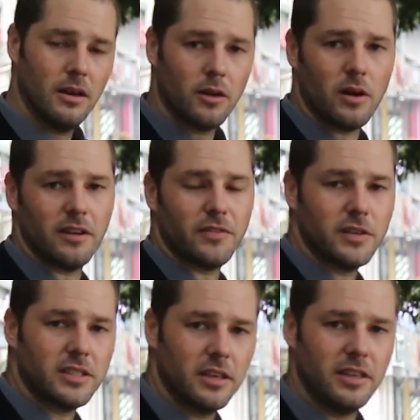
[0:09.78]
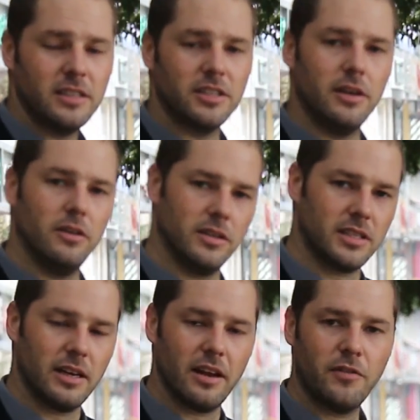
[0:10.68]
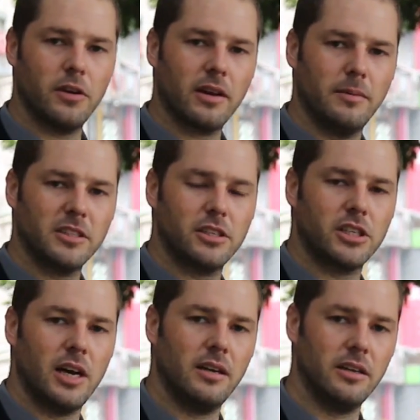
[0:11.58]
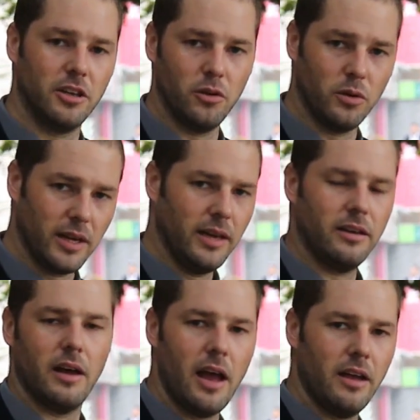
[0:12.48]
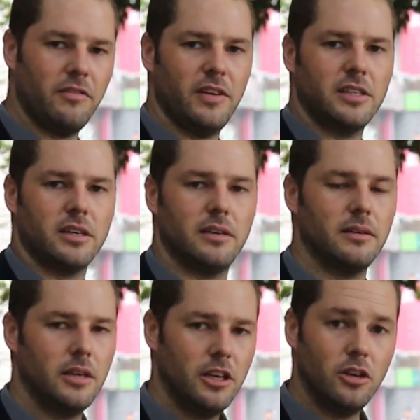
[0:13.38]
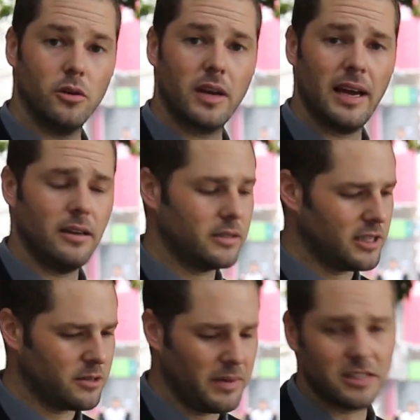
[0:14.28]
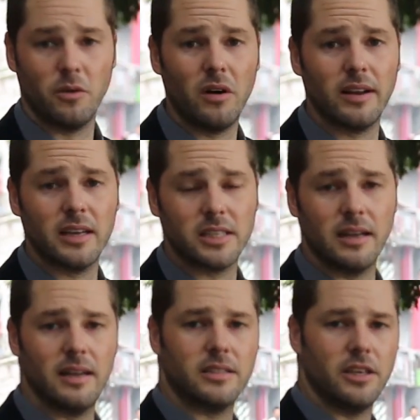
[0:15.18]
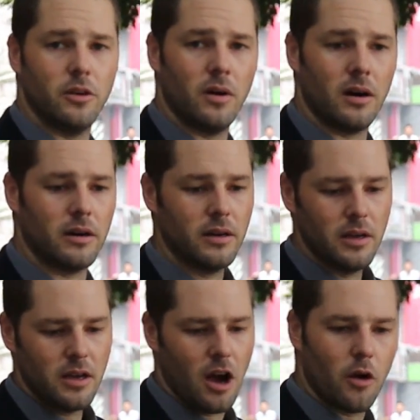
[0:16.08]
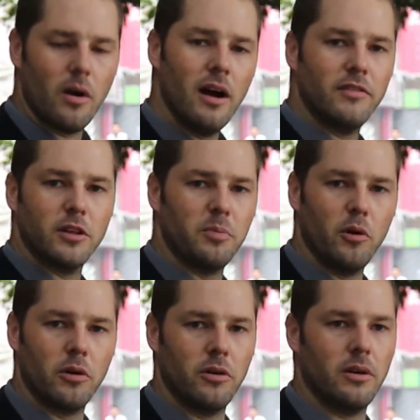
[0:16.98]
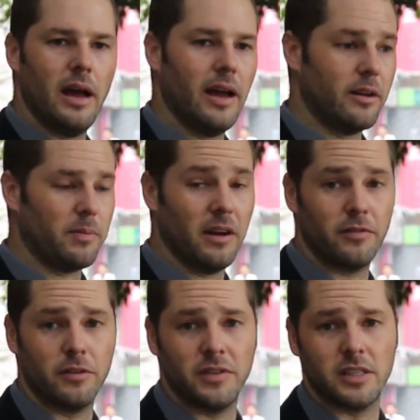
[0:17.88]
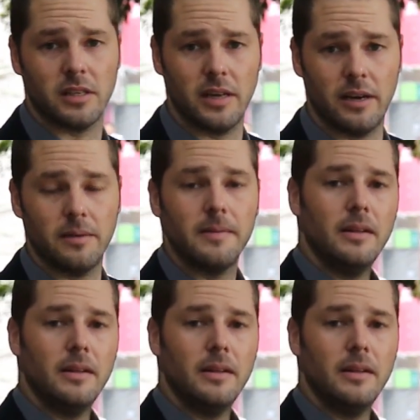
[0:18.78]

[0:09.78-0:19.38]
Right, first thing you need to know is that if you're coming to China, you need a visa. You cannot, doesn't matter what nationality you are, arrive at the border and apply for a visa there.